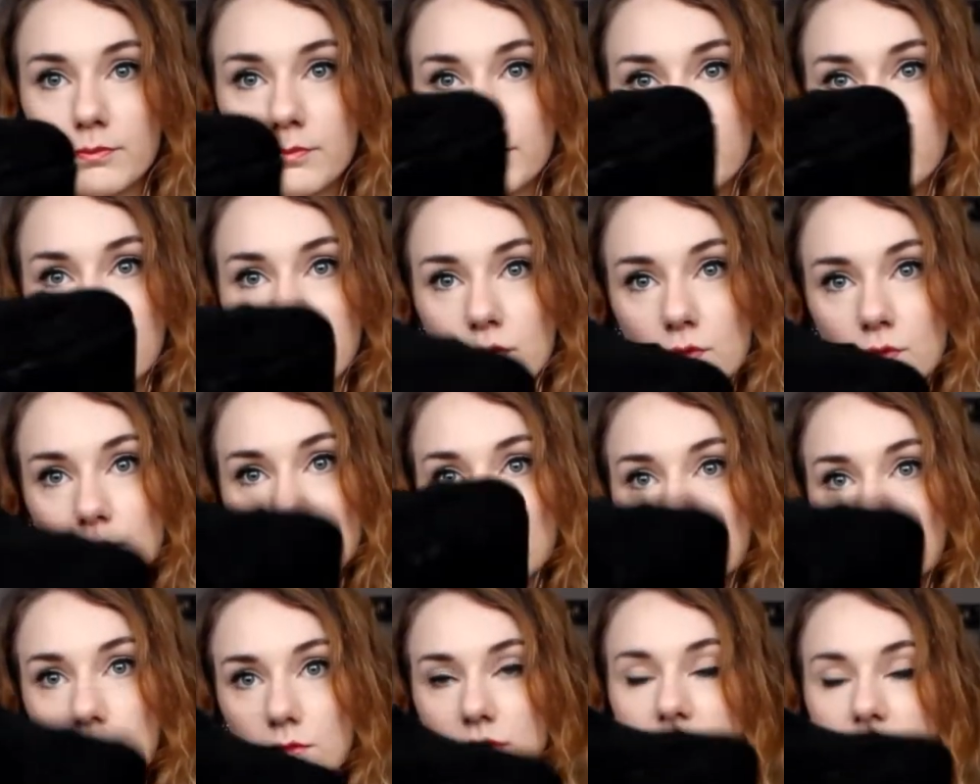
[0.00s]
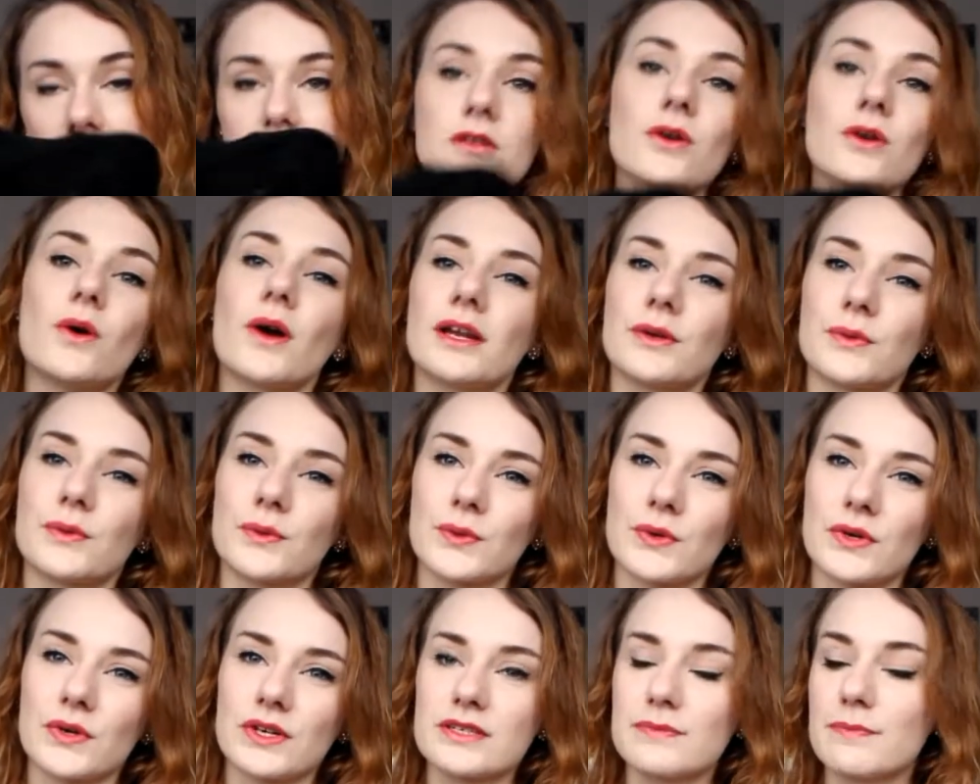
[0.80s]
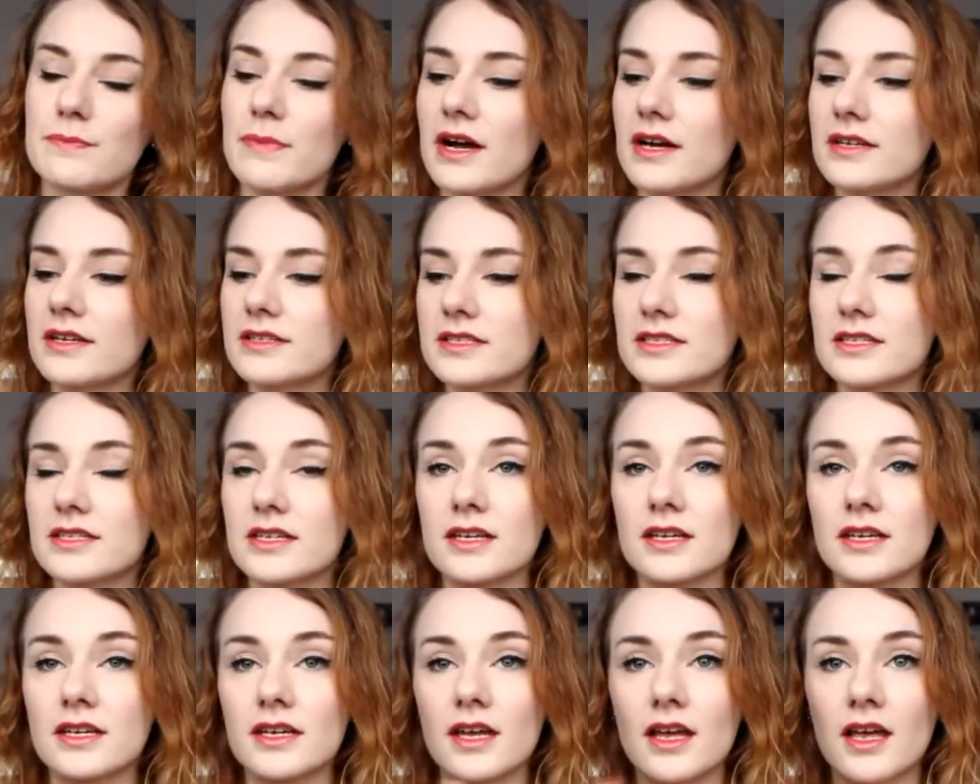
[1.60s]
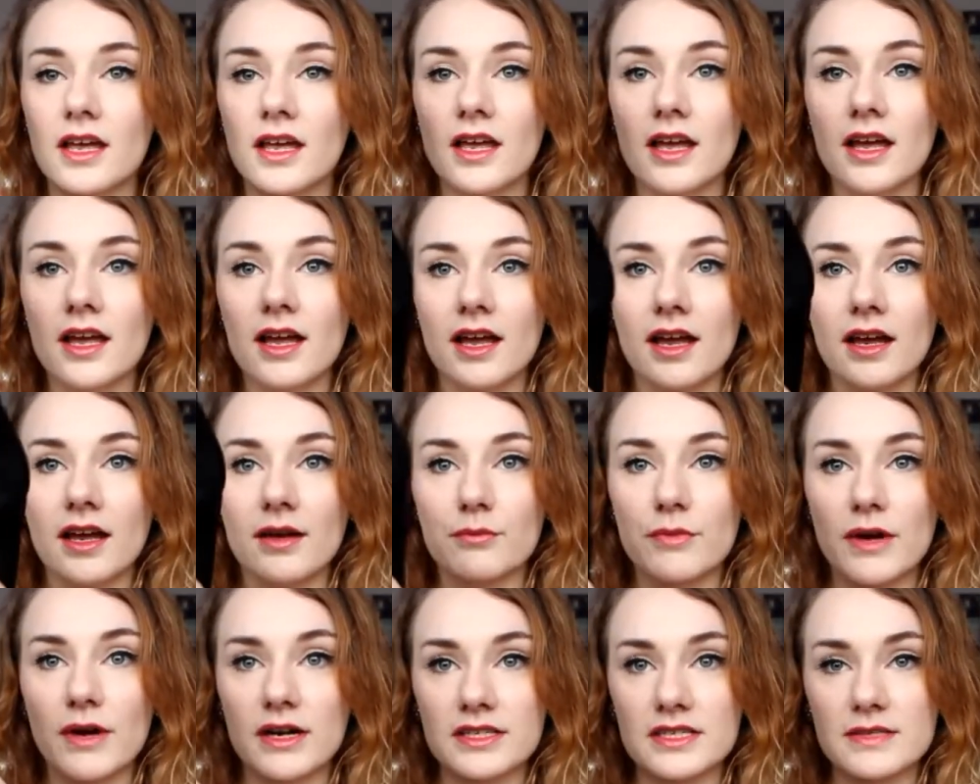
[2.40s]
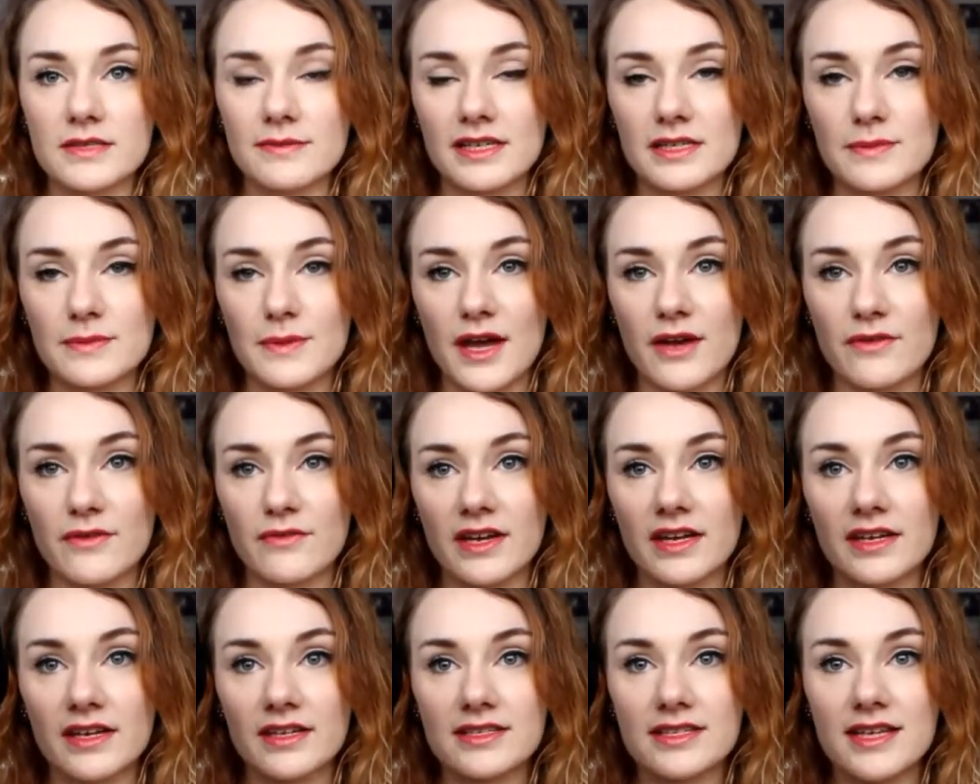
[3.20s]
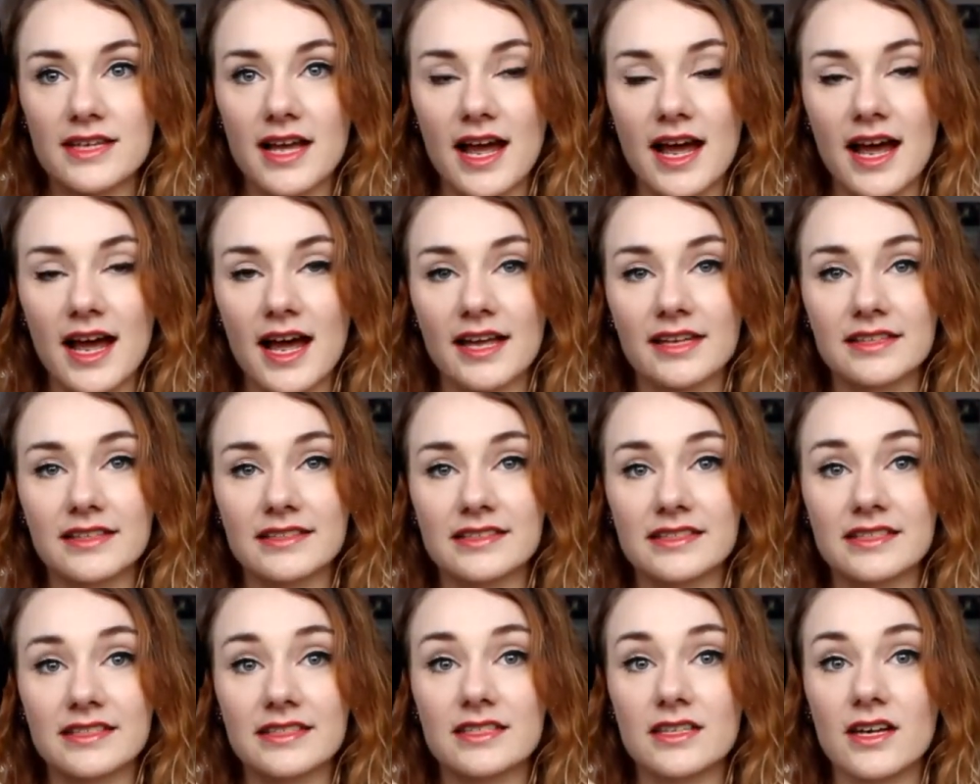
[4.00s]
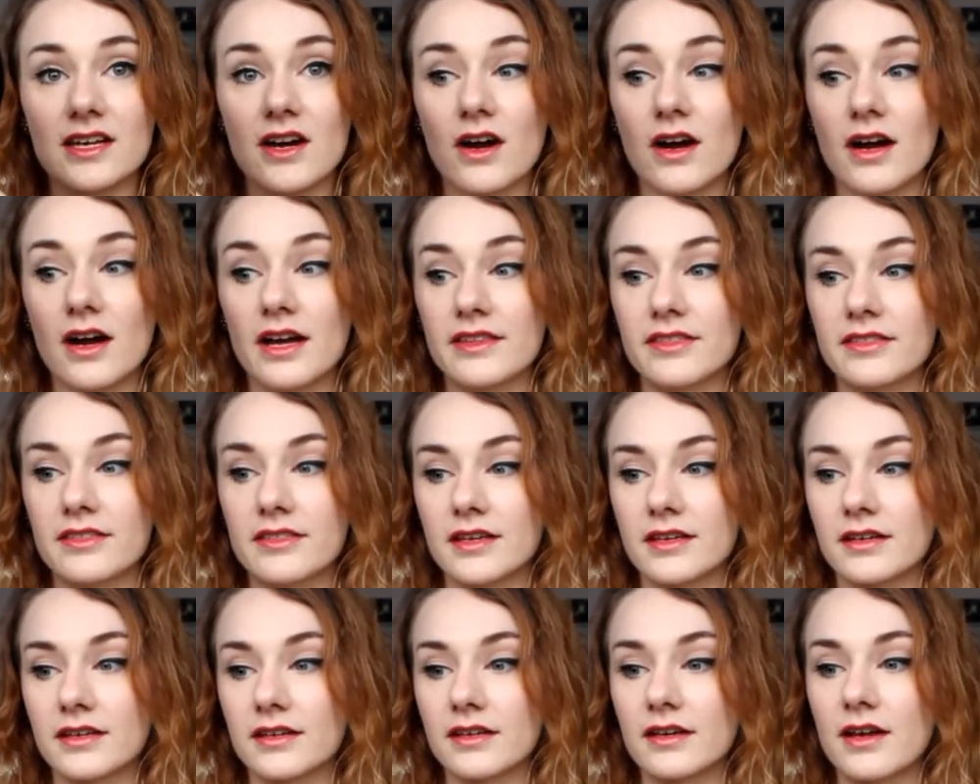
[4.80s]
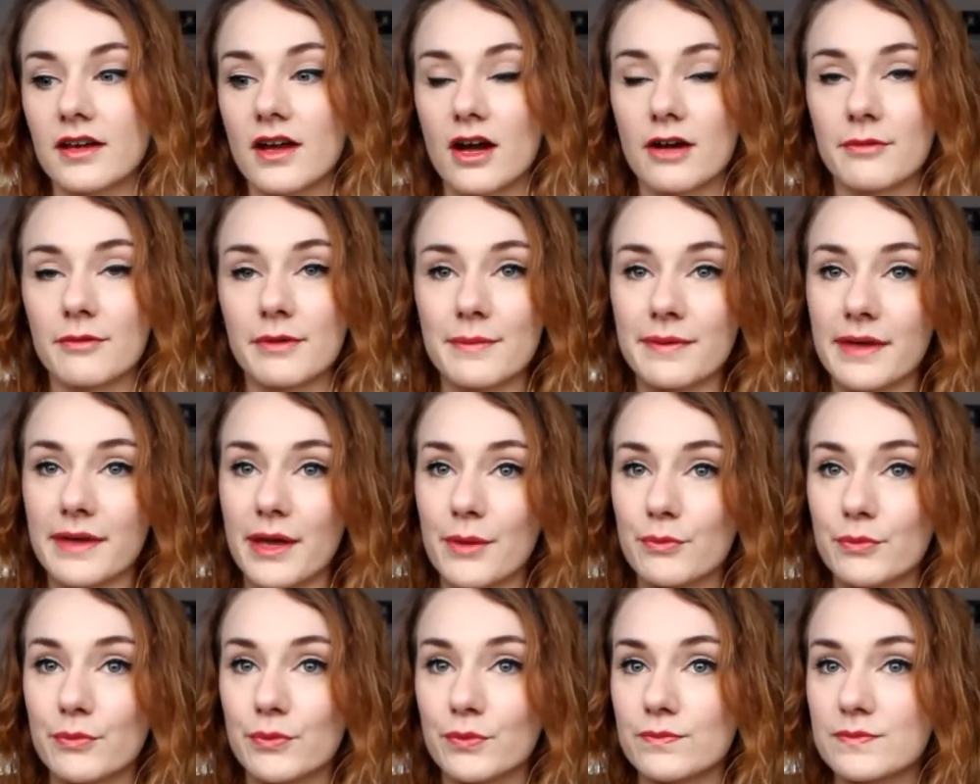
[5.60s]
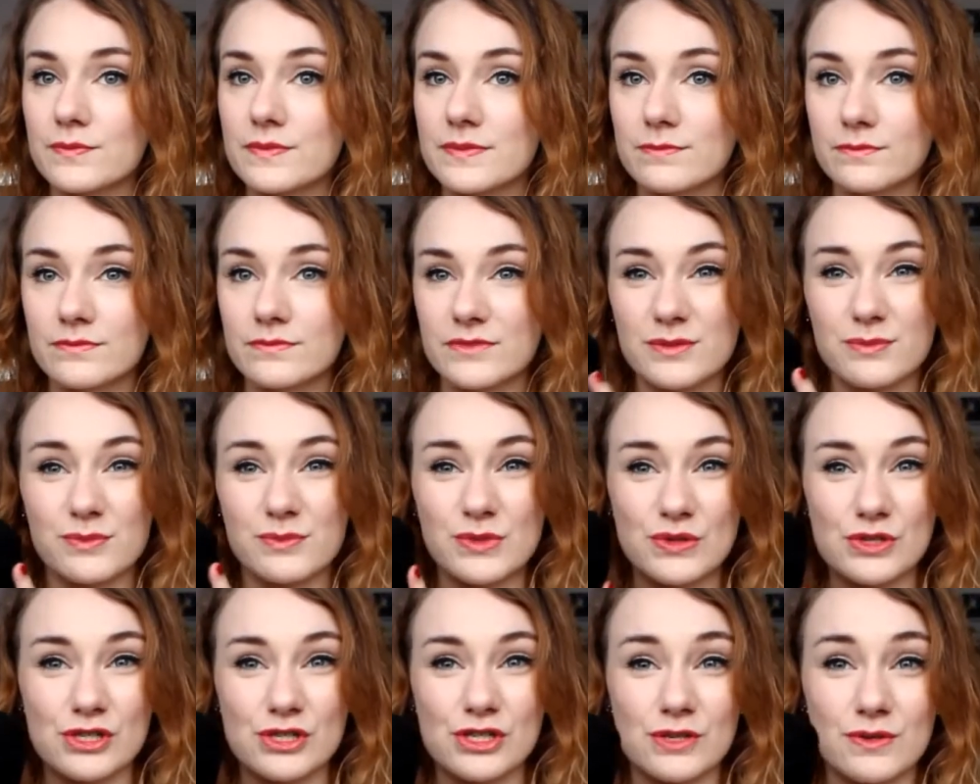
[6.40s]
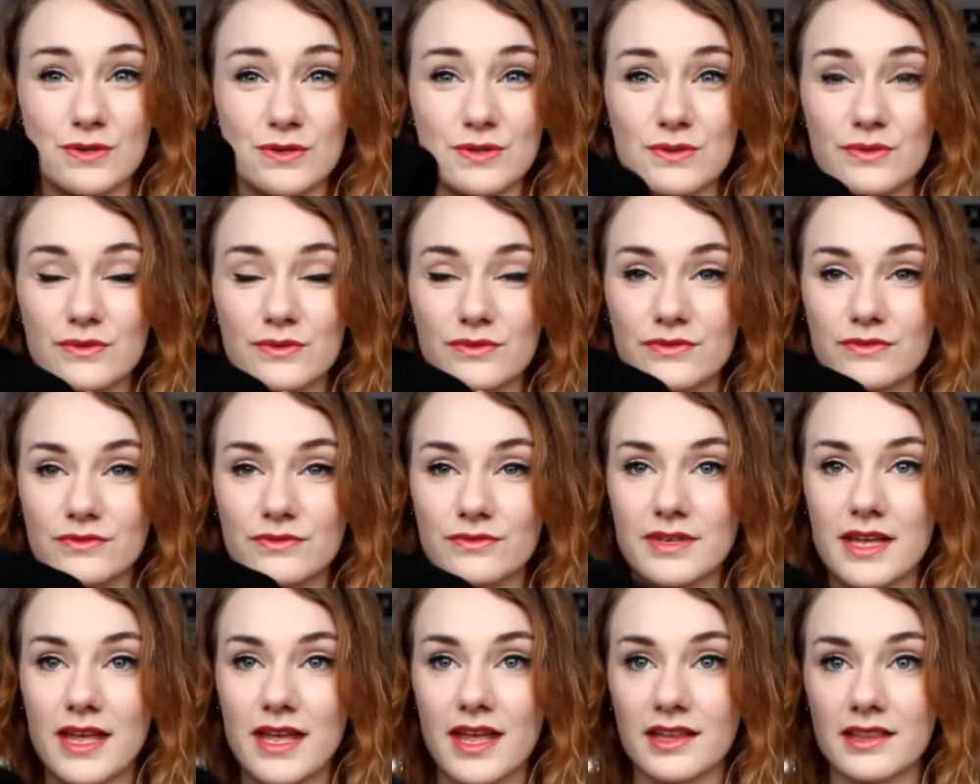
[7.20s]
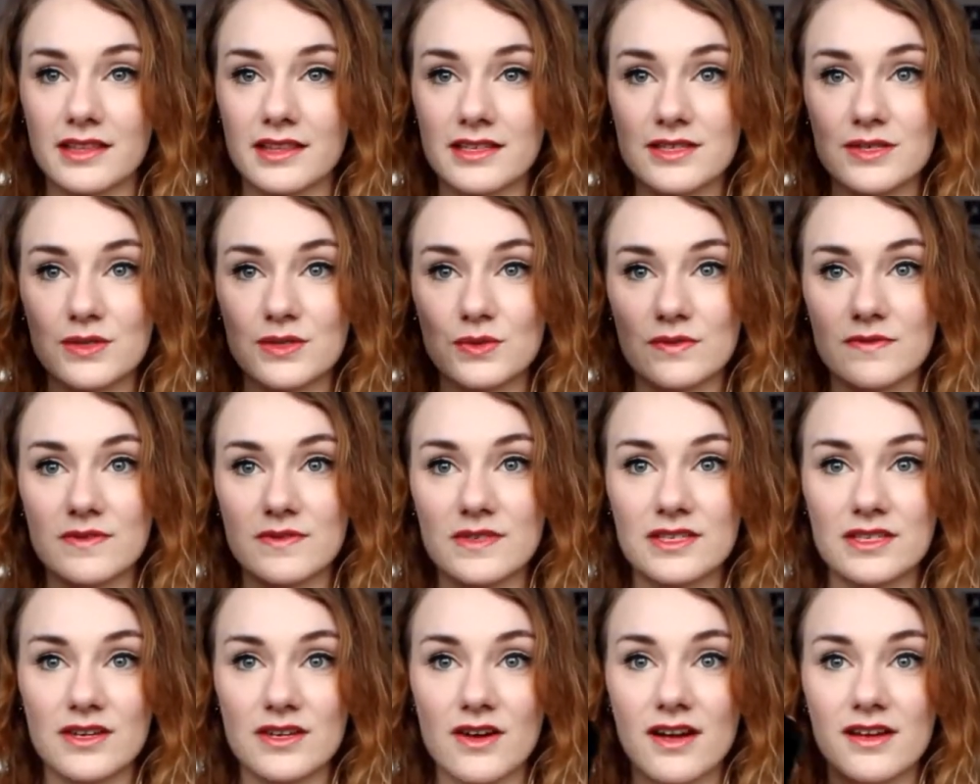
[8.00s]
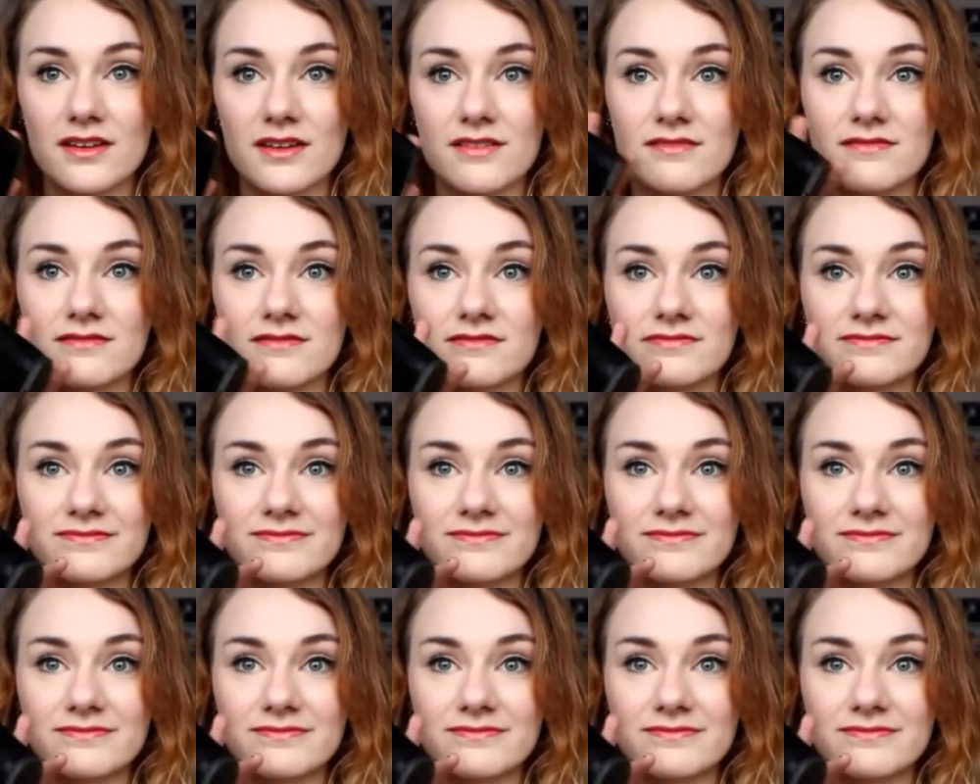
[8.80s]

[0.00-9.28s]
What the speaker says: it's quite awkward, but practice makes perfect, and I think I might be getting some more shoes sort of in this sort of style.